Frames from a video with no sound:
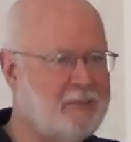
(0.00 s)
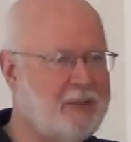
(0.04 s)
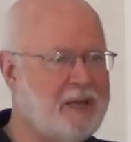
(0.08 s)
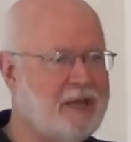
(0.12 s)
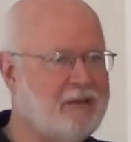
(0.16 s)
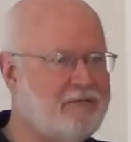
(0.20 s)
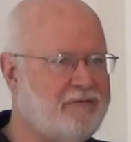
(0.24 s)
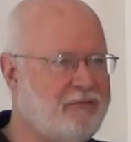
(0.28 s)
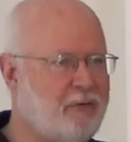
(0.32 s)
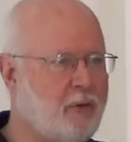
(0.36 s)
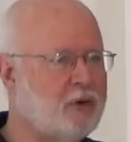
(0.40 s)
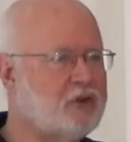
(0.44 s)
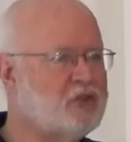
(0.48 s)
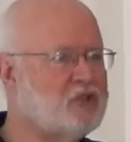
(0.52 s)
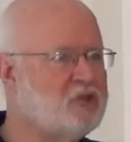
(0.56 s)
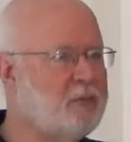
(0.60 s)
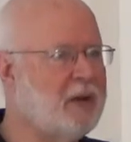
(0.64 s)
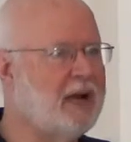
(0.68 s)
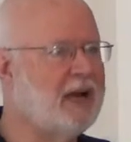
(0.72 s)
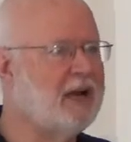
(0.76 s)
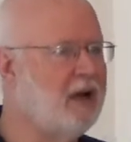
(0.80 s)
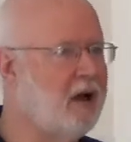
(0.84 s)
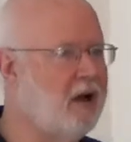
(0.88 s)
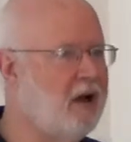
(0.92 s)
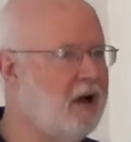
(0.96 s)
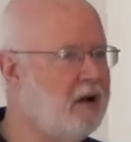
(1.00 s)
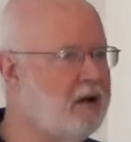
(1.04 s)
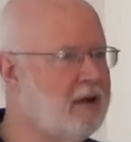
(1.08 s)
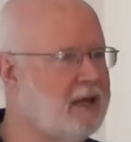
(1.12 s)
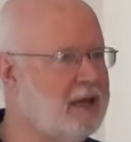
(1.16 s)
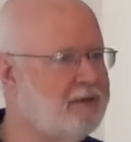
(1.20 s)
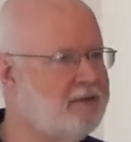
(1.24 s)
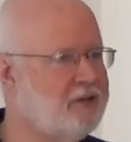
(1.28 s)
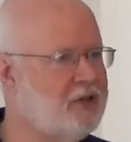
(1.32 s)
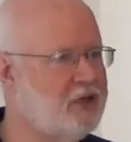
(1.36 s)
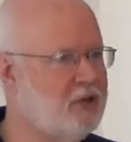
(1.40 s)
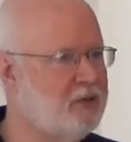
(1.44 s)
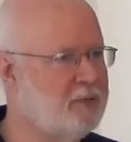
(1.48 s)
to be enforced by law,
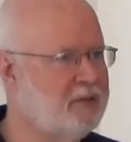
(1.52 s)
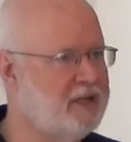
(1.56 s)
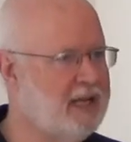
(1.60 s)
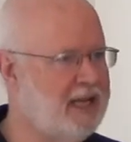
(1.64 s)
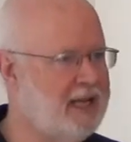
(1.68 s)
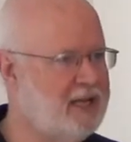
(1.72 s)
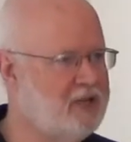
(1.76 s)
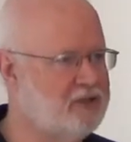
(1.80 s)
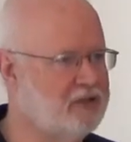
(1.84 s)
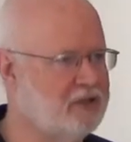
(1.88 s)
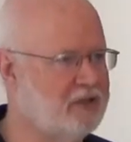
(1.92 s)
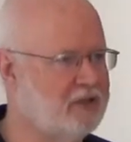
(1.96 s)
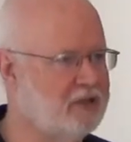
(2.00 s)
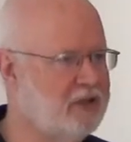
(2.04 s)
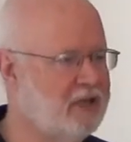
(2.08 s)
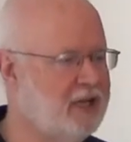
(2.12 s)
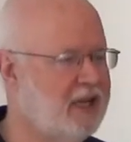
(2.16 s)
given human nature.